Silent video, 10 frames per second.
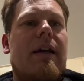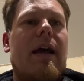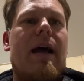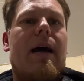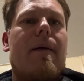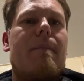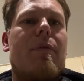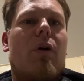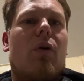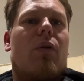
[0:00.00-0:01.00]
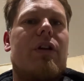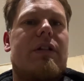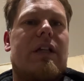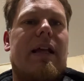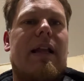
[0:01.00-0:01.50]
they
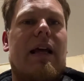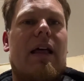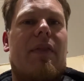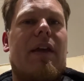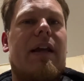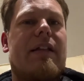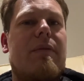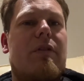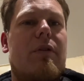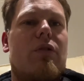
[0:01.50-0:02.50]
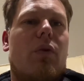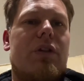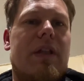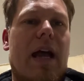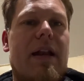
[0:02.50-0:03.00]
always, I think it seems to be
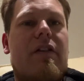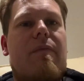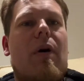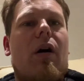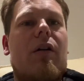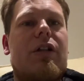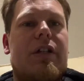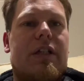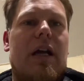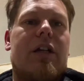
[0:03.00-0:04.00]
towards the end of March